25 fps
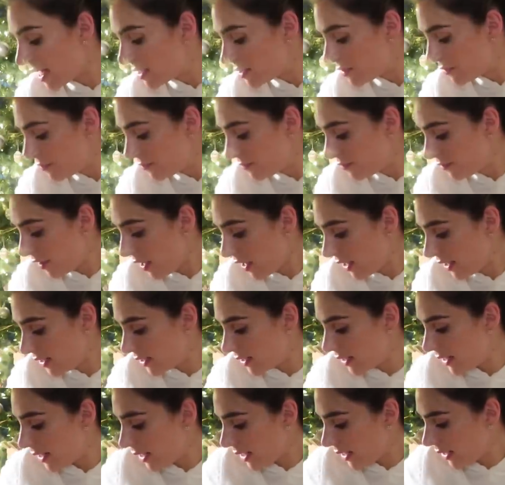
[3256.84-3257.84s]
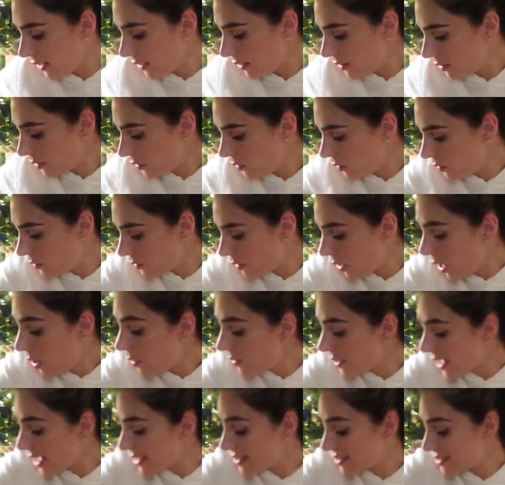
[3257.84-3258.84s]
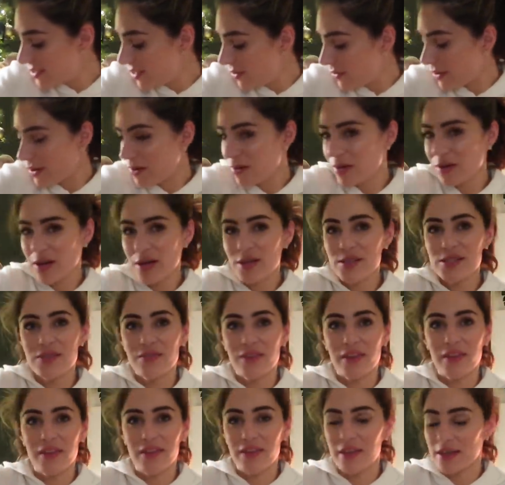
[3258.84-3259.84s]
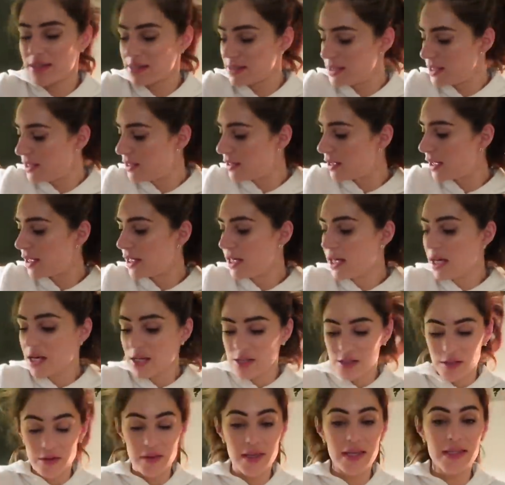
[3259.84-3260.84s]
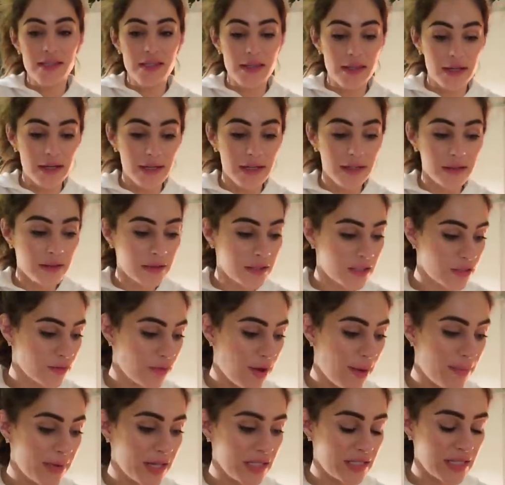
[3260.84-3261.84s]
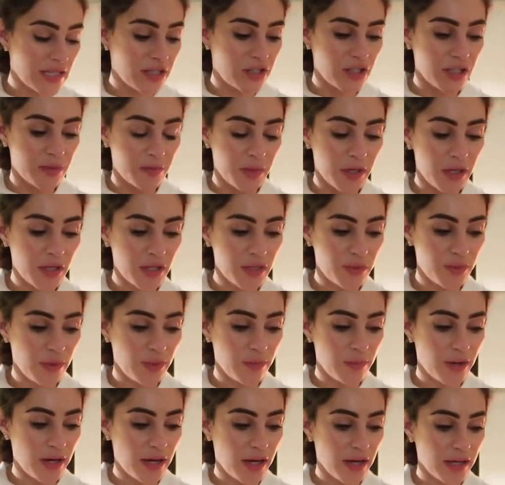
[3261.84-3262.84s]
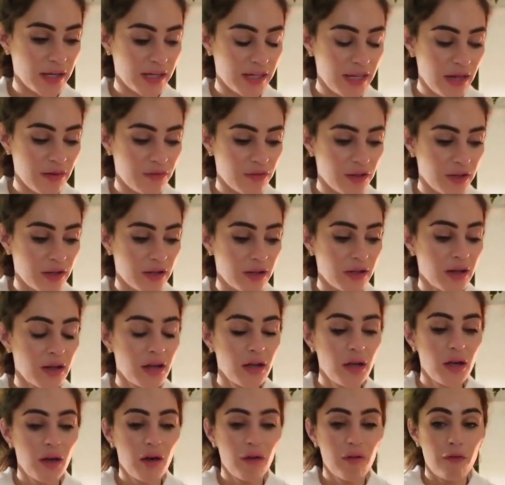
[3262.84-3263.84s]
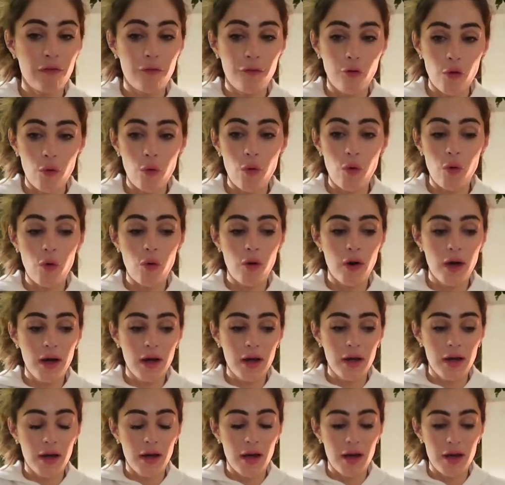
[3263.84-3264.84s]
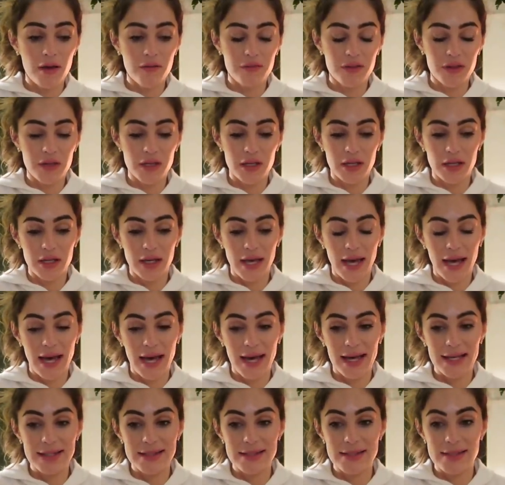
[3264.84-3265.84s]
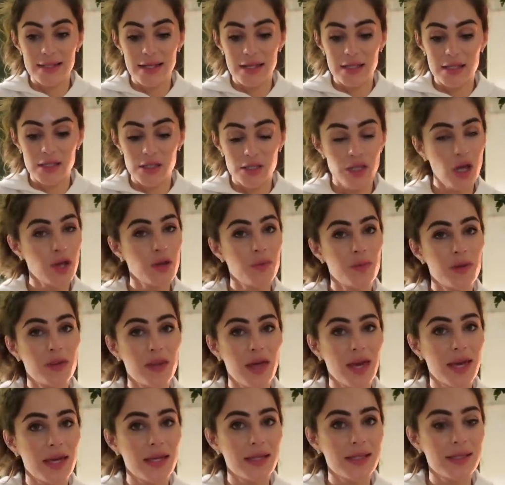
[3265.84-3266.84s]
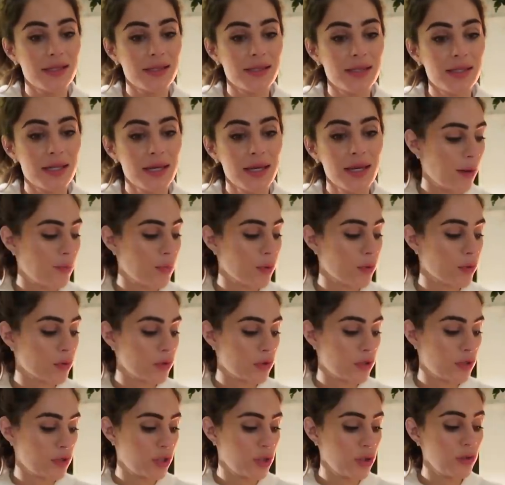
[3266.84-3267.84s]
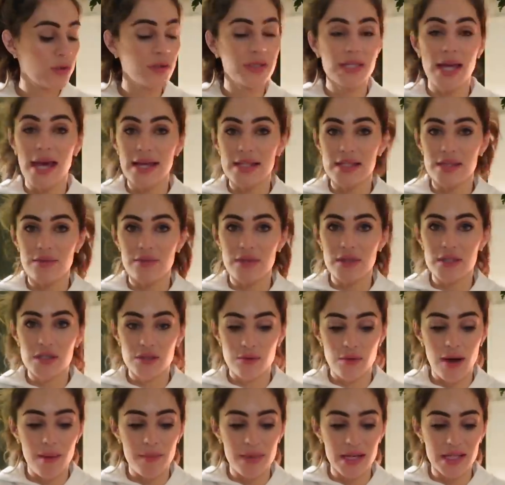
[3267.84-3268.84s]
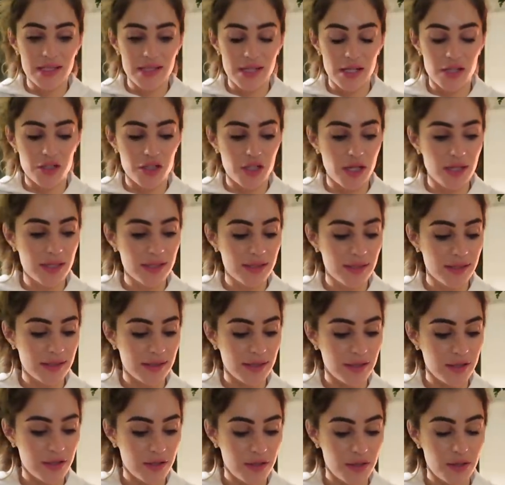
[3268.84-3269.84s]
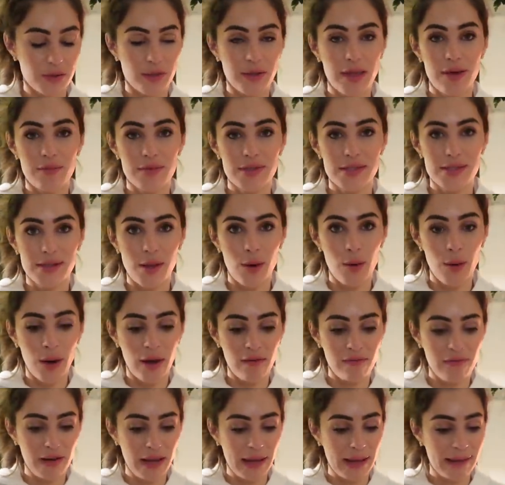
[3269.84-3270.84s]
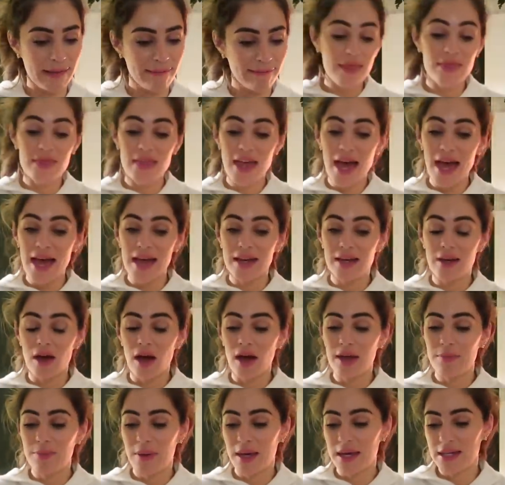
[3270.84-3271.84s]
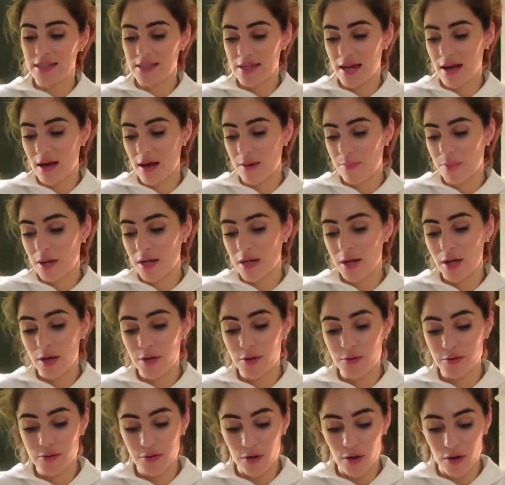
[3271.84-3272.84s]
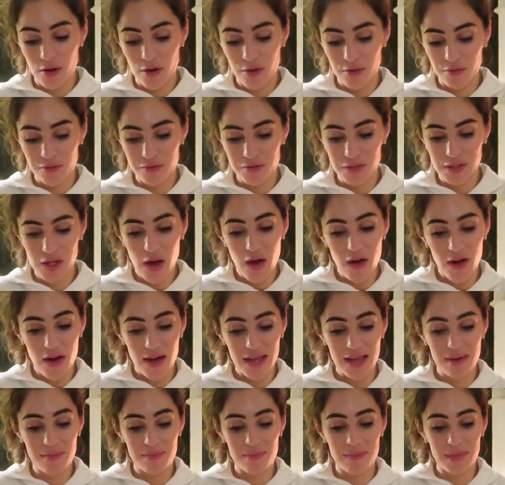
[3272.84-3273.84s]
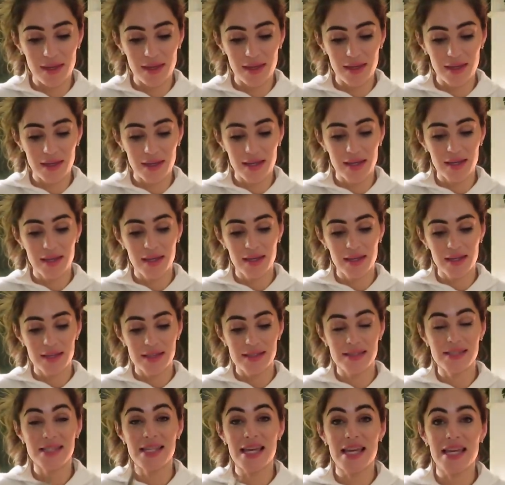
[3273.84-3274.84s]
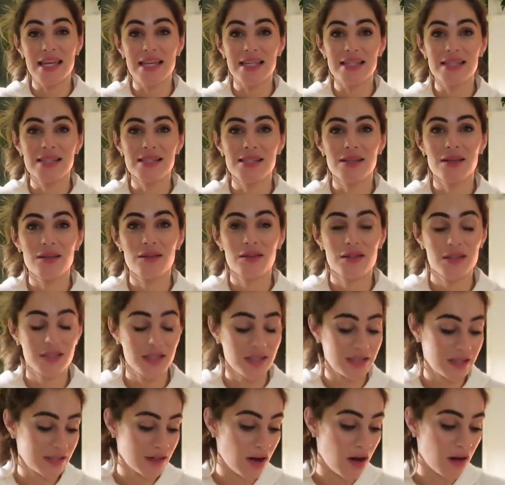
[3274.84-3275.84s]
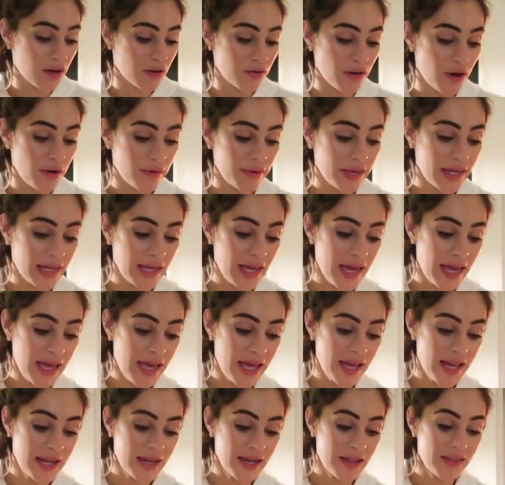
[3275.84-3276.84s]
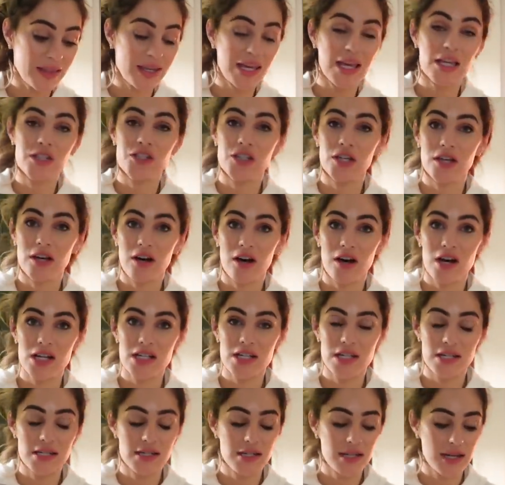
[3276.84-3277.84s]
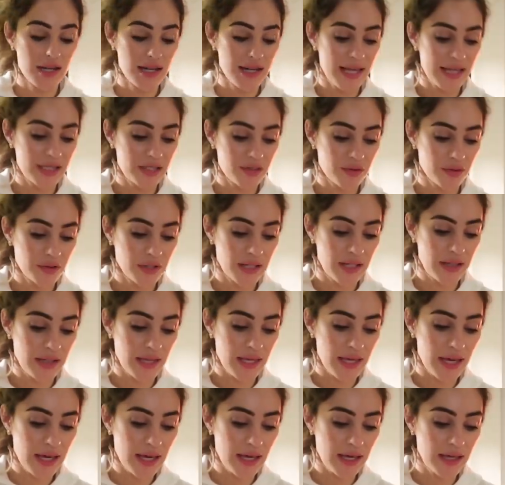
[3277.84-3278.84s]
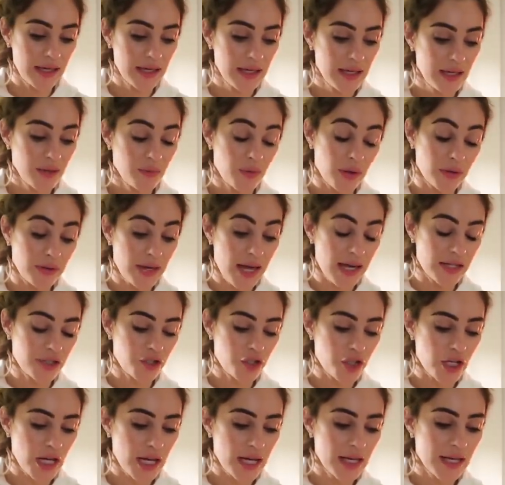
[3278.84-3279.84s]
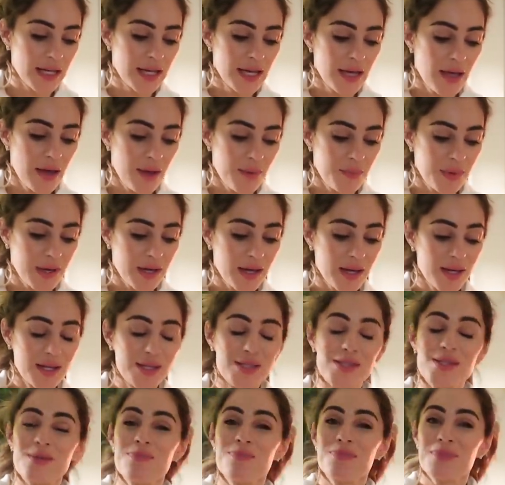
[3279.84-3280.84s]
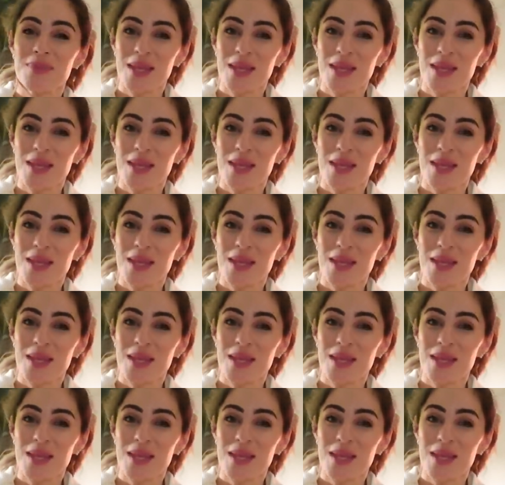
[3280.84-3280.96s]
And finally, I got loads of other things, didn't I? So these are the little ceramic dishes, because we were given 4 of the hand and soap things. I bought 2 sets of the ceramic dishes because I just thought they were so lovely. And then I picked up a load of thyme seeds to start growing in the kitchen garden later on in the year, well, next year, because